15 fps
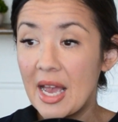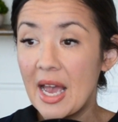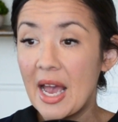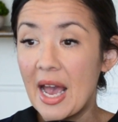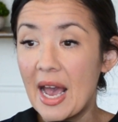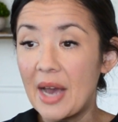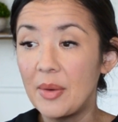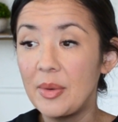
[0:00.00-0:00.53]

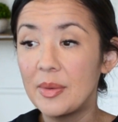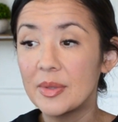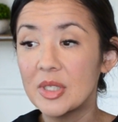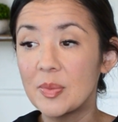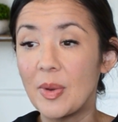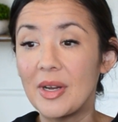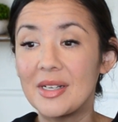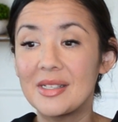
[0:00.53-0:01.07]
how we
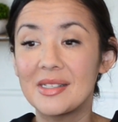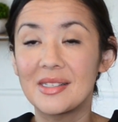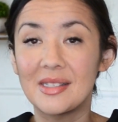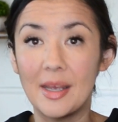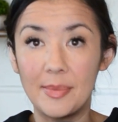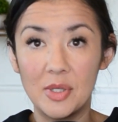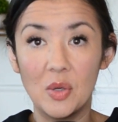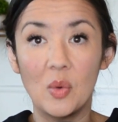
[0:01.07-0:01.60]
respond to
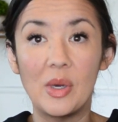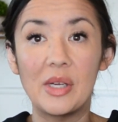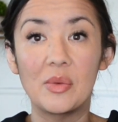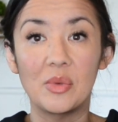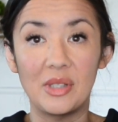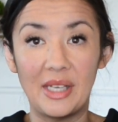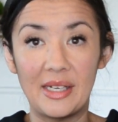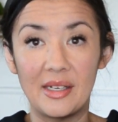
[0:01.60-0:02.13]
subsequent
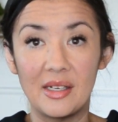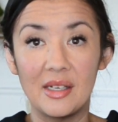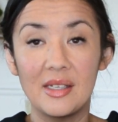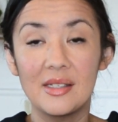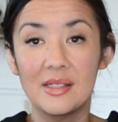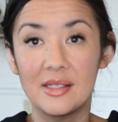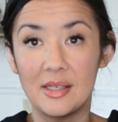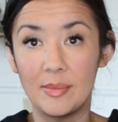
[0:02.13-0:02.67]
related
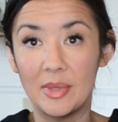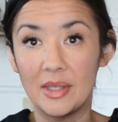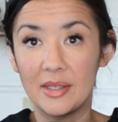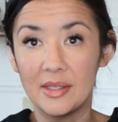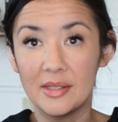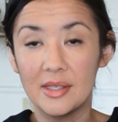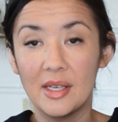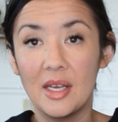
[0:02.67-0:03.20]

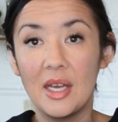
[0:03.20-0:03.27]
stimulus.